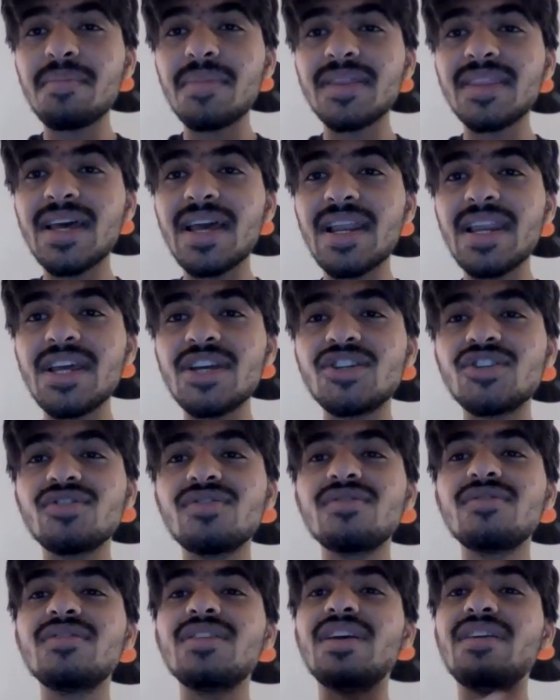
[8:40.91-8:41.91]

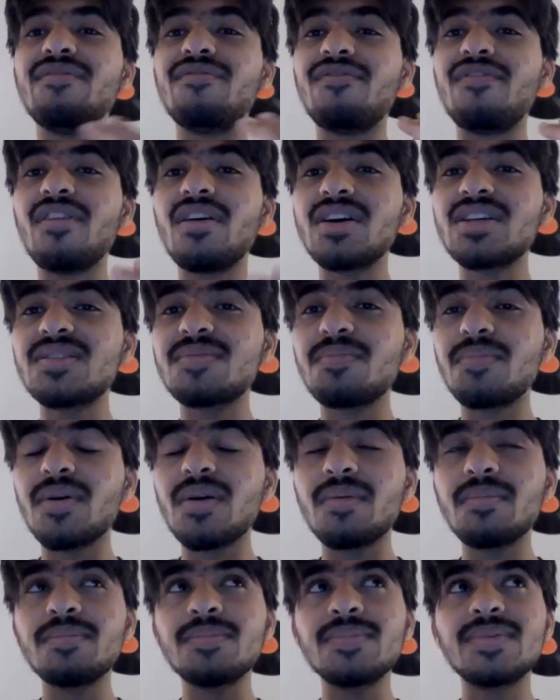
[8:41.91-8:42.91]
methylation, influx
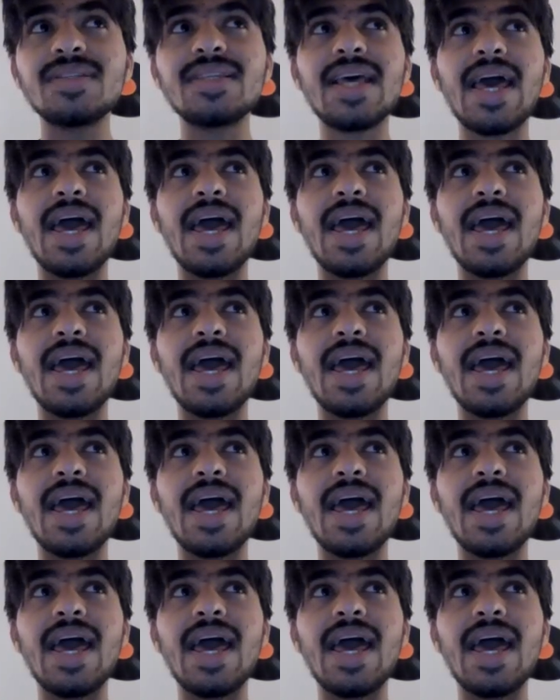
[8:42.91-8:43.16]
pumps,